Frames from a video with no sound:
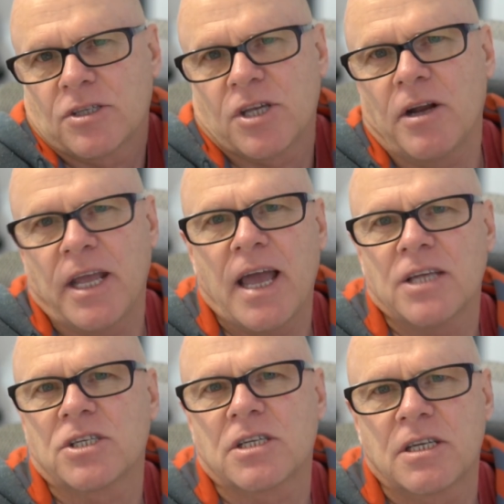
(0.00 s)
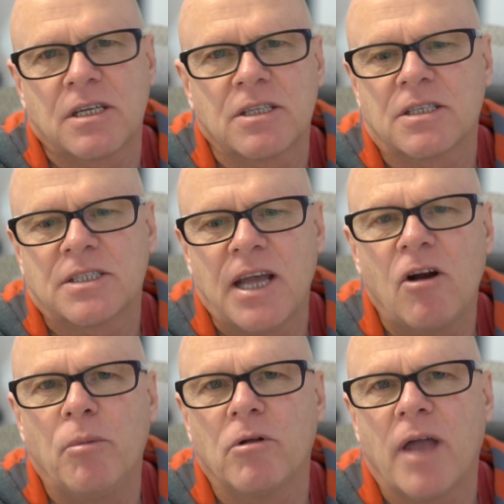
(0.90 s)
Sony has
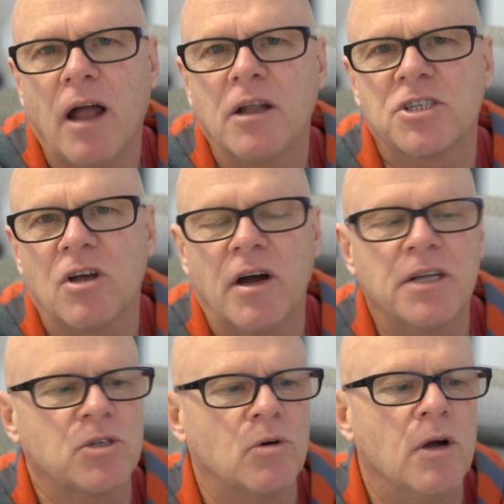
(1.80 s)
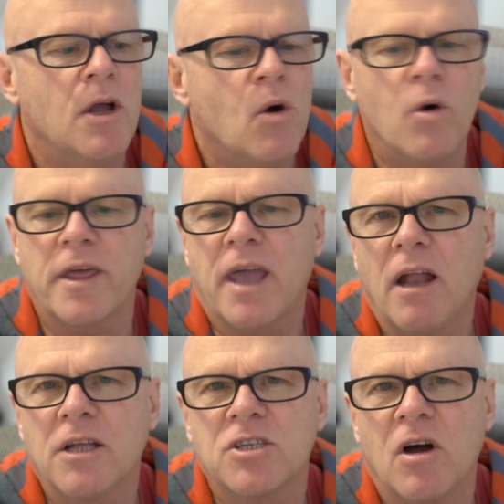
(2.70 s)
terrible color science or, or the
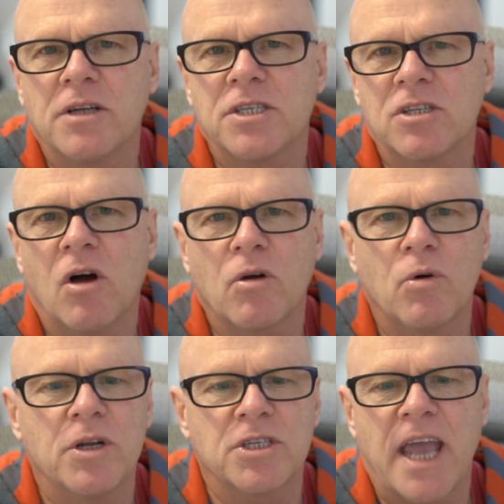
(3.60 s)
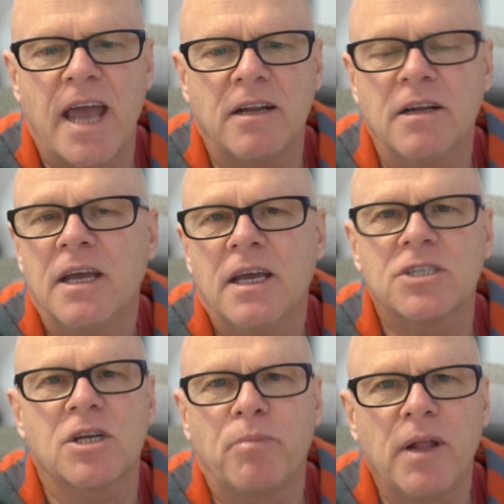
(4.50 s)
color science is not good as Canon
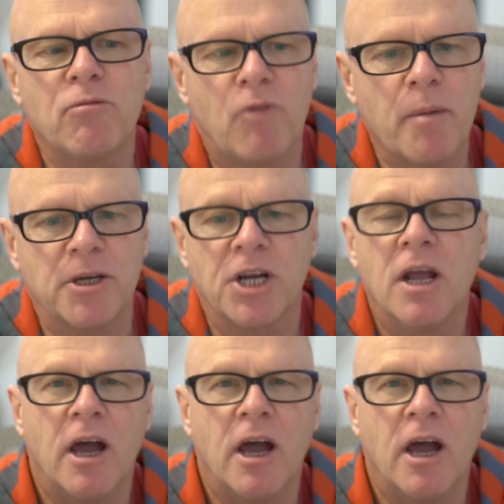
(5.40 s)
is complete rubbish.